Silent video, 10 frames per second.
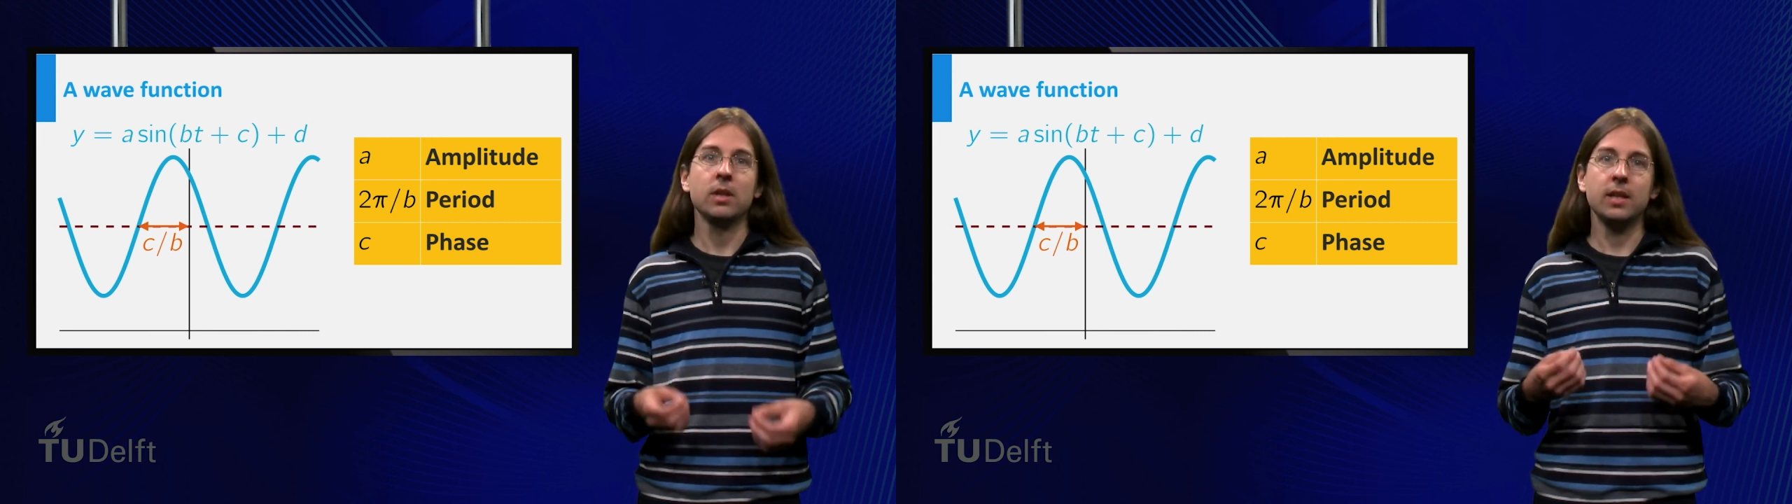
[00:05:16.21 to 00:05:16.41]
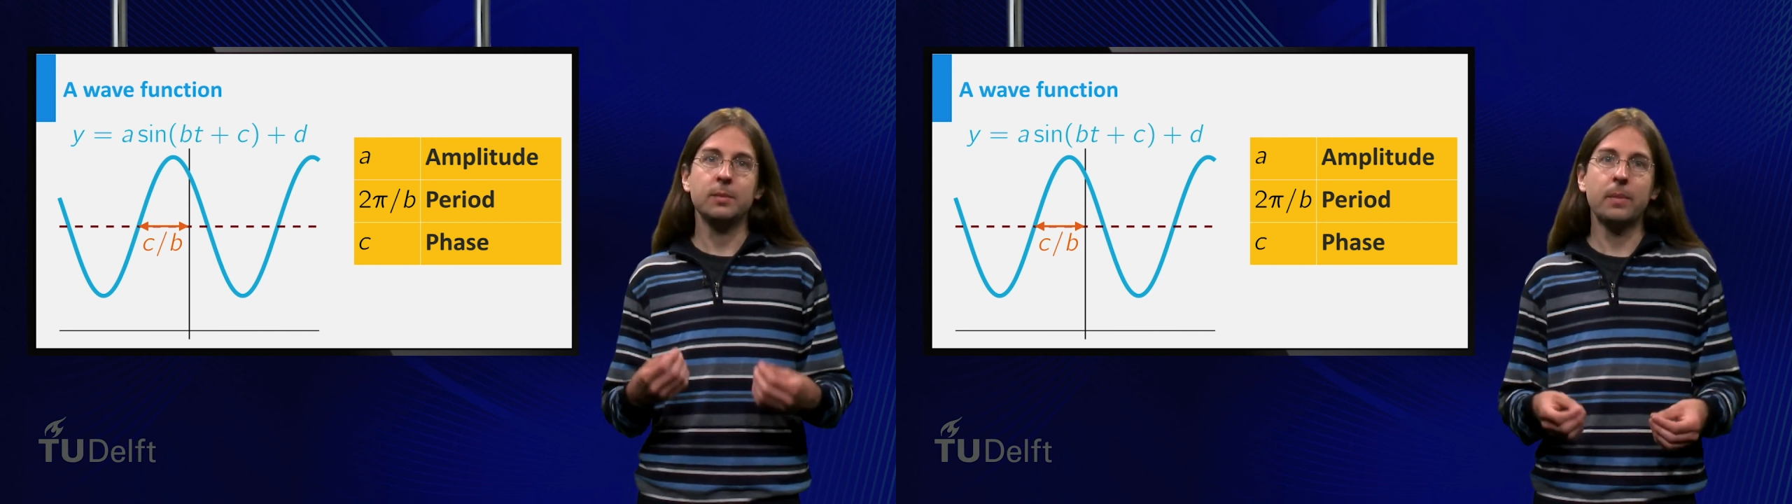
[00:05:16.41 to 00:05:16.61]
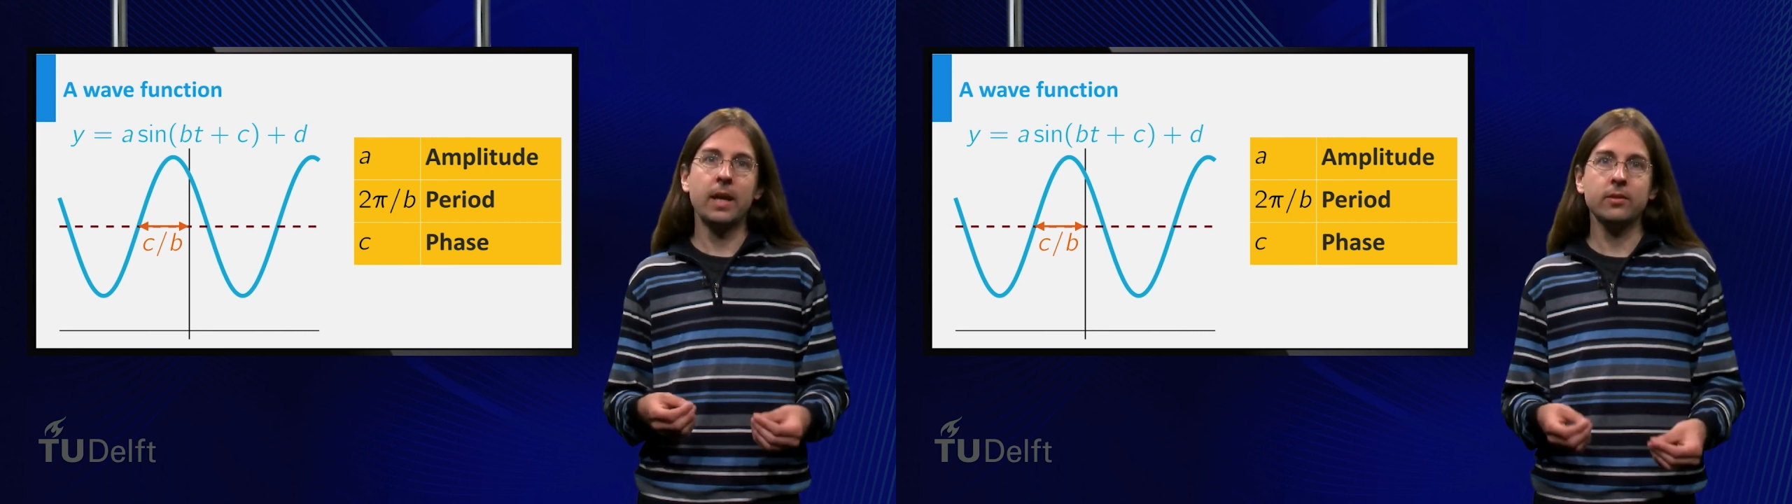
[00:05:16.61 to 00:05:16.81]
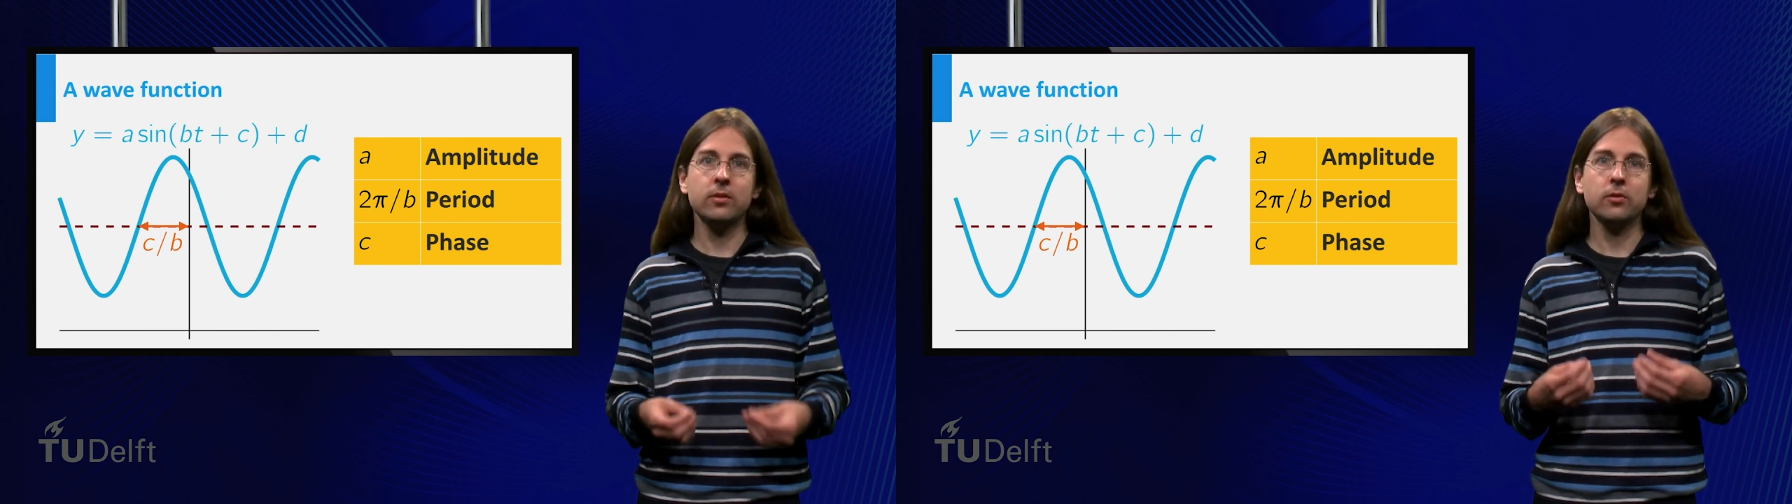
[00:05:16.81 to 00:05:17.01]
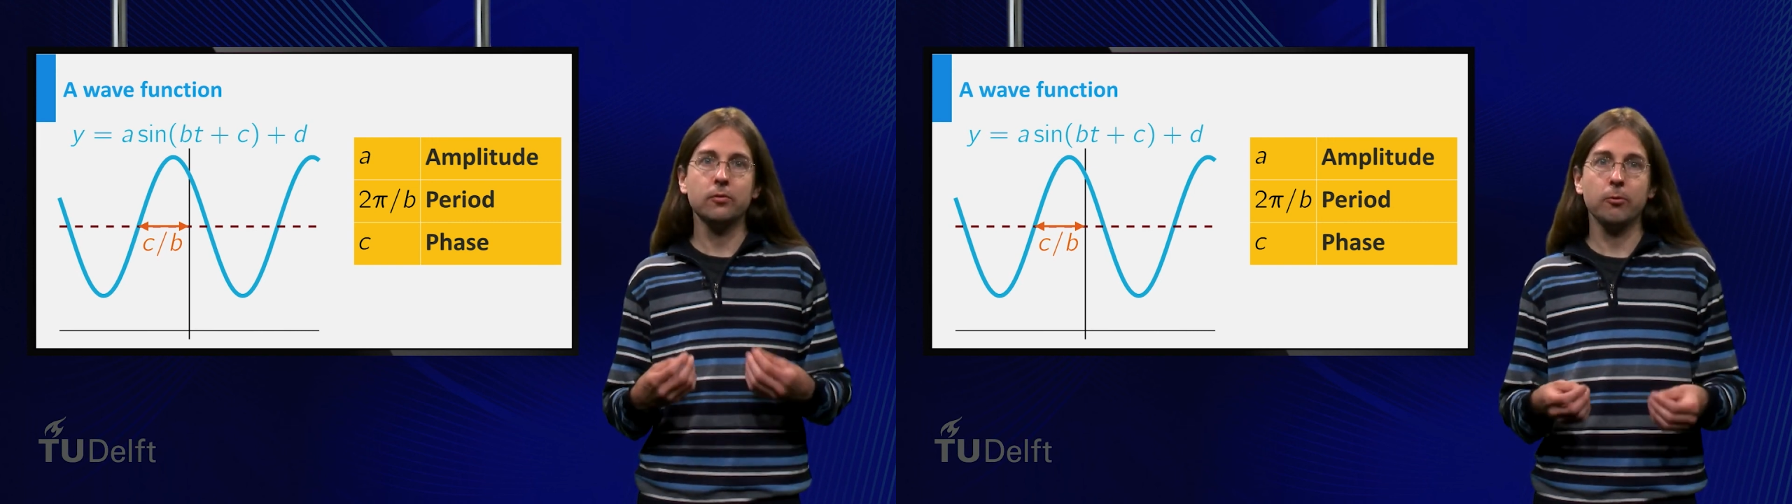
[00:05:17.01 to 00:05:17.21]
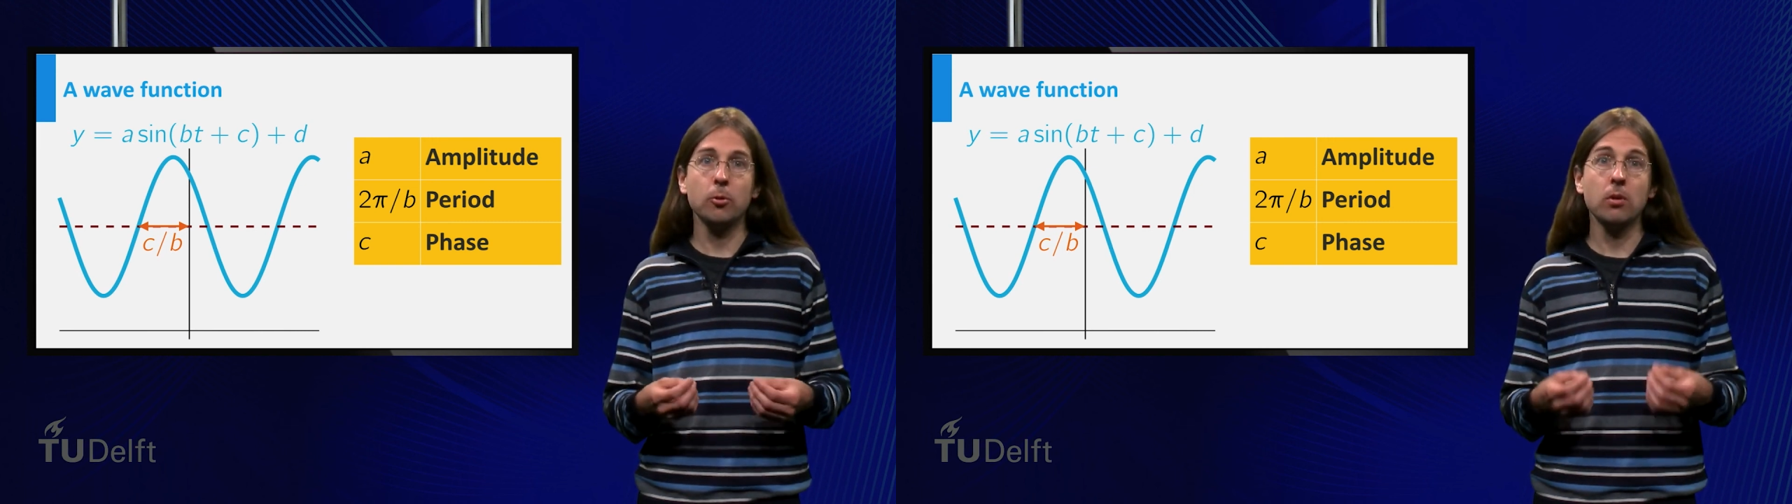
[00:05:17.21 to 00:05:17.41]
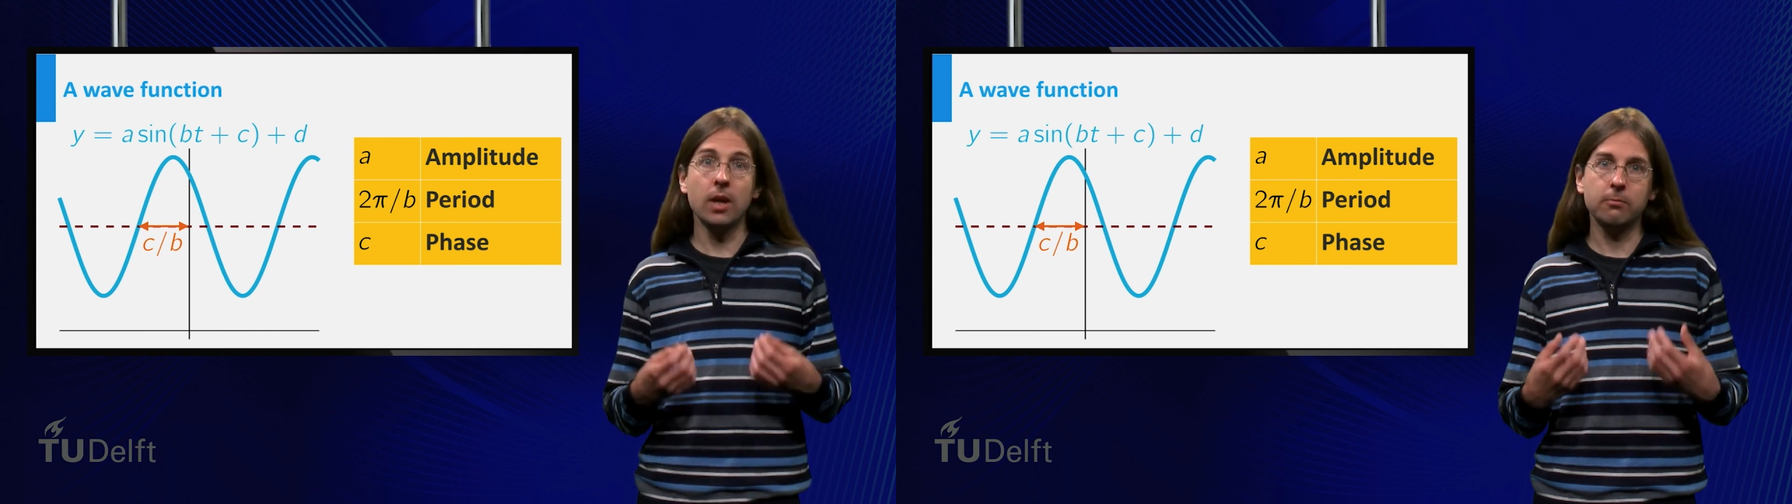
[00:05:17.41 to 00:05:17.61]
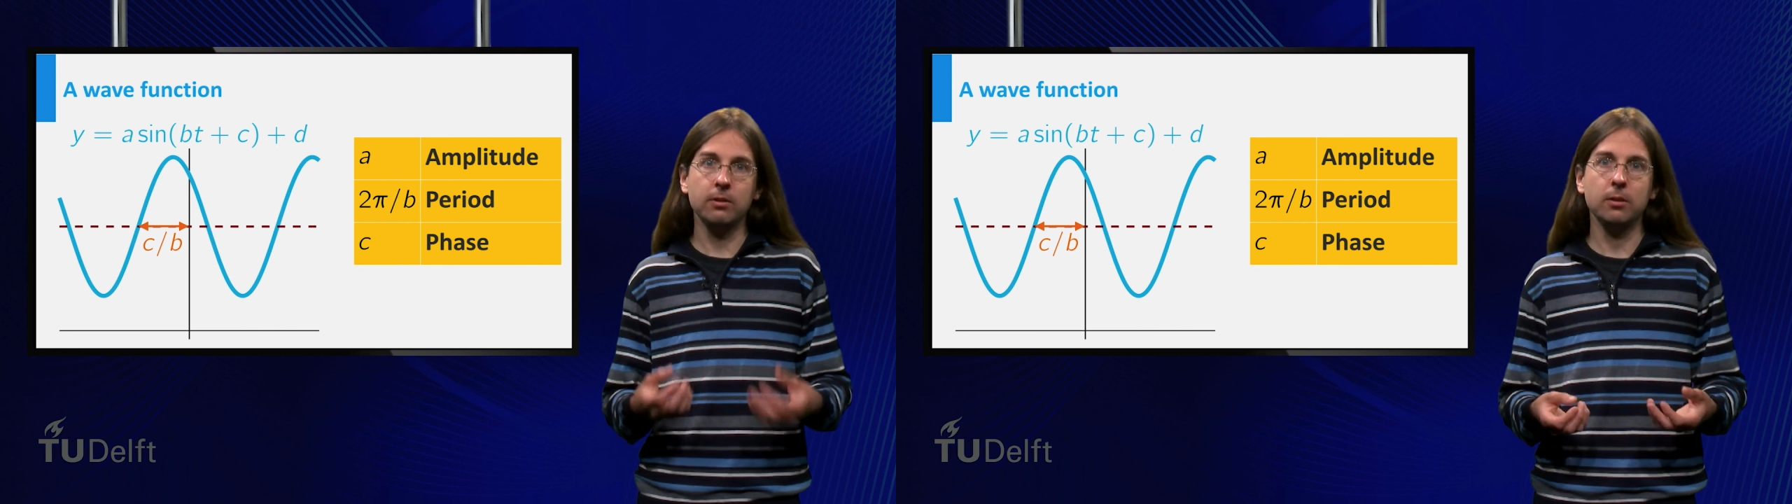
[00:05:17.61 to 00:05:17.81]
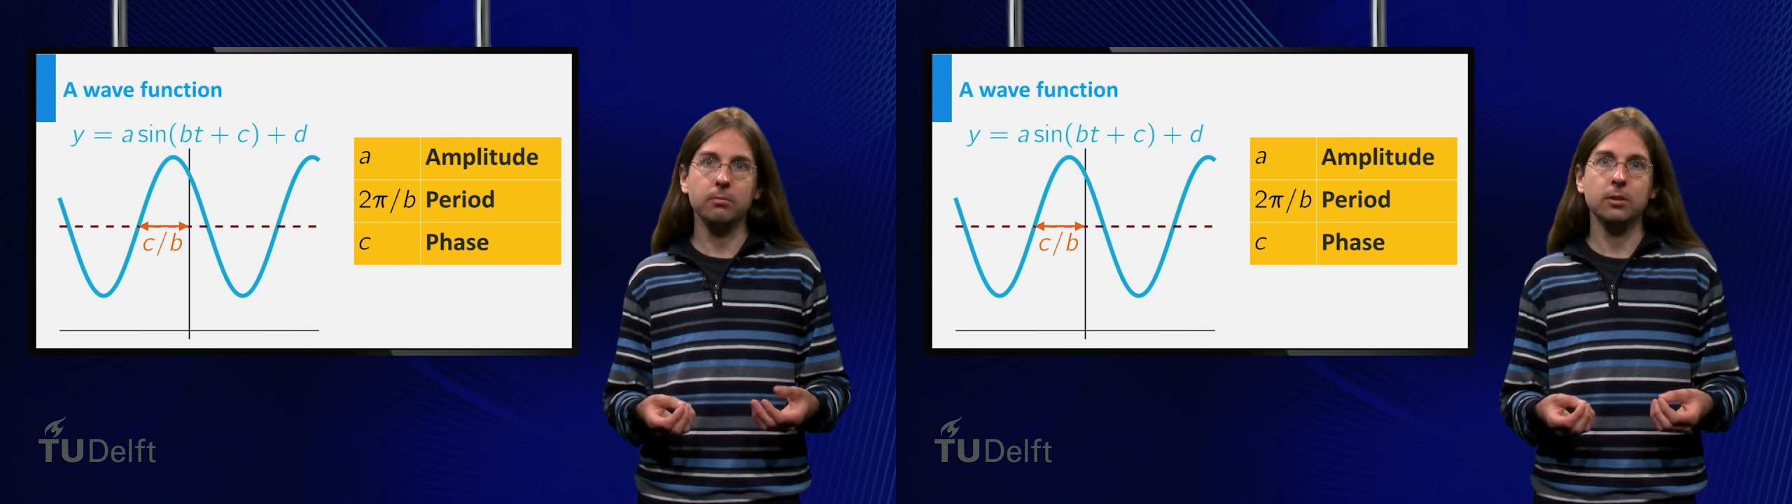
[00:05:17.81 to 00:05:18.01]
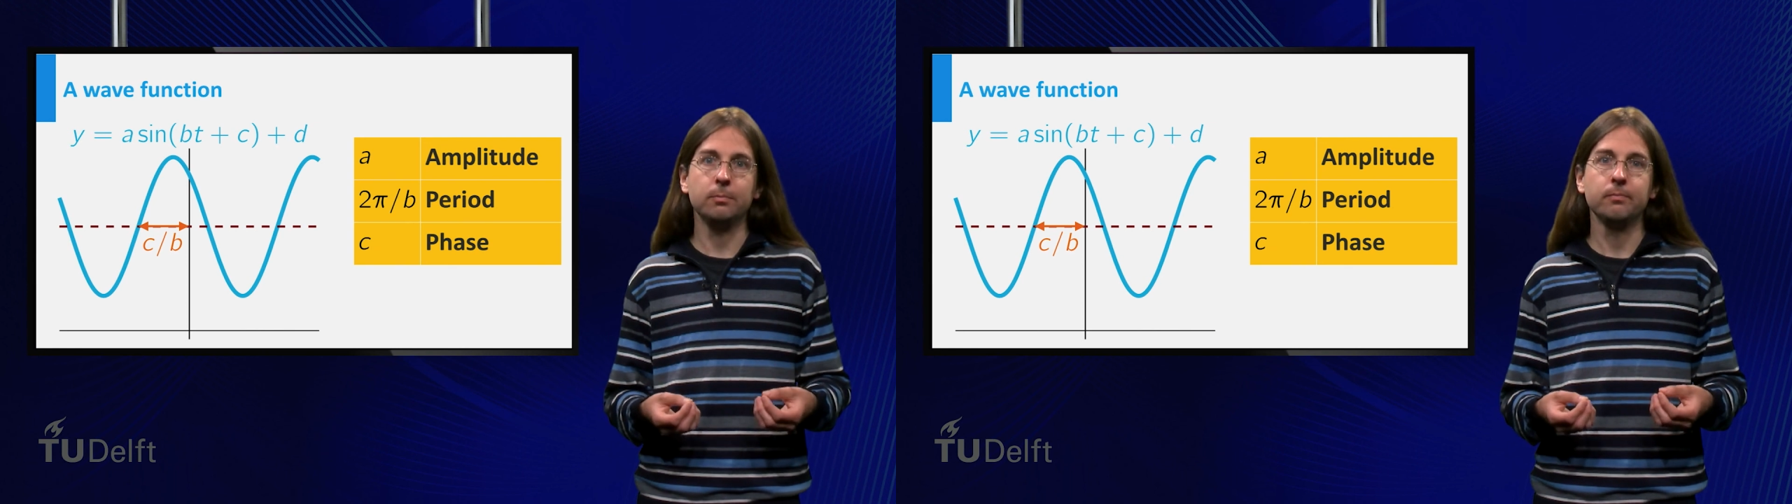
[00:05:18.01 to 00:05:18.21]
it passes through
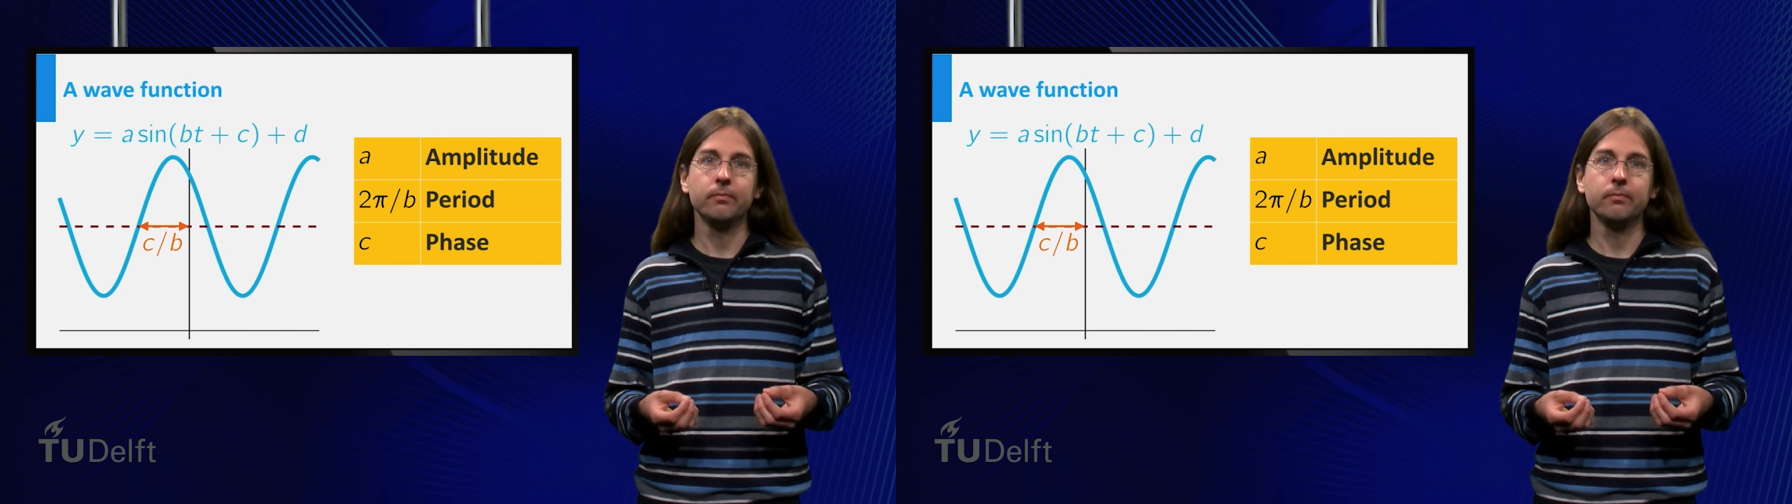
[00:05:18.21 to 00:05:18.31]
equilibrium.